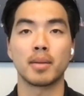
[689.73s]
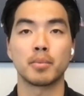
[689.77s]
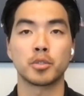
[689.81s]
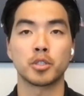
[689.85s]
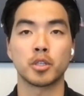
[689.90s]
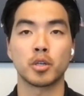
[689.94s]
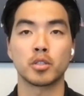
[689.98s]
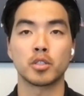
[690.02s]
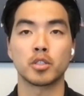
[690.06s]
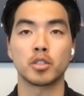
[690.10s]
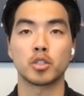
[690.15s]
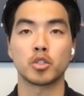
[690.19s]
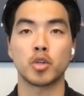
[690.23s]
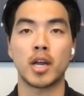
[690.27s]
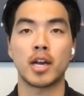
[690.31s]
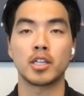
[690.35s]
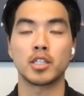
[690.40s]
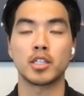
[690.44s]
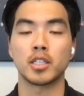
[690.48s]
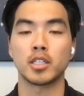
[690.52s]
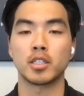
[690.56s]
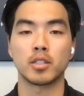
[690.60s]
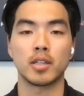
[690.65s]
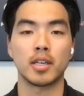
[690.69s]
I'm sure it's a
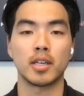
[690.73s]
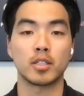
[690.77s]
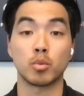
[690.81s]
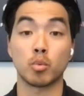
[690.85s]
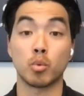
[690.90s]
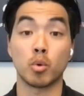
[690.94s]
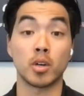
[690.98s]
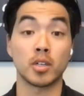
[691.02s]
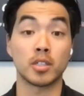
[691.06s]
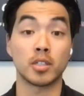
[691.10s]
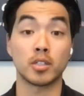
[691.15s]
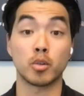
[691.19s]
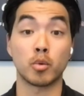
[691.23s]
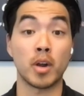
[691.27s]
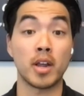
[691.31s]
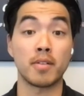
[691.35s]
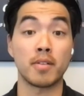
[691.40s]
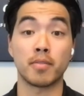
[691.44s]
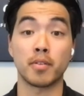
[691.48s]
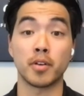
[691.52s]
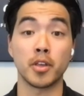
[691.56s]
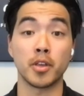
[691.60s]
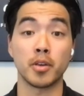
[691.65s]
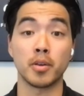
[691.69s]
strategy that's, that's worked
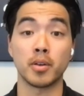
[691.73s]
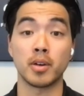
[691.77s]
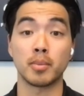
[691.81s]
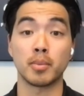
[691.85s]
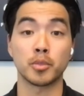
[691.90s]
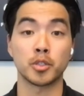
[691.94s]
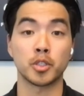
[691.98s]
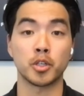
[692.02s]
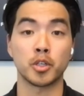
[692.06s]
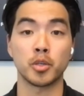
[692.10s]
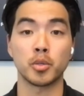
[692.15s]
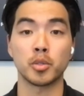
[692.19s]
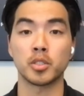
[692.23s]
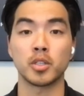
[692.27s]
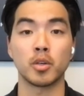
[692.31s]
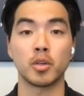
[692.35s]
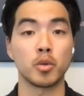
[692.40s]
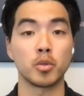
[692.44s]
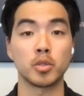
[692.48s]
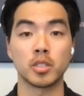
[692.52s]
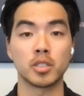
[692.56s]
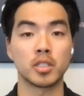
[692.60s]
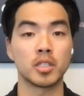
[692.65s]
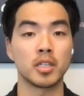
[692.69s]
great for you, and I'm sure you
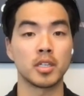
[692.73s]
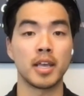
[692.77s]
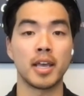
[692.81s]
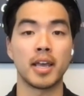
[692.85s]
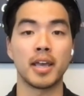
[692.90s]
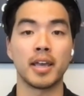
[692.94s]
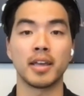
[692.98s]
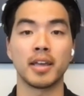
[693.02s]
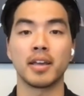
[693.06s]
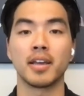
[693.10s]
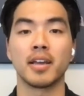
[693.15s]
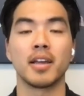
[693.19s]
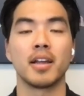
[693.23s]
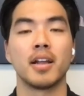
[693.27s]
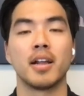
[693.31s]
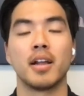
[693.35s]
still use it today.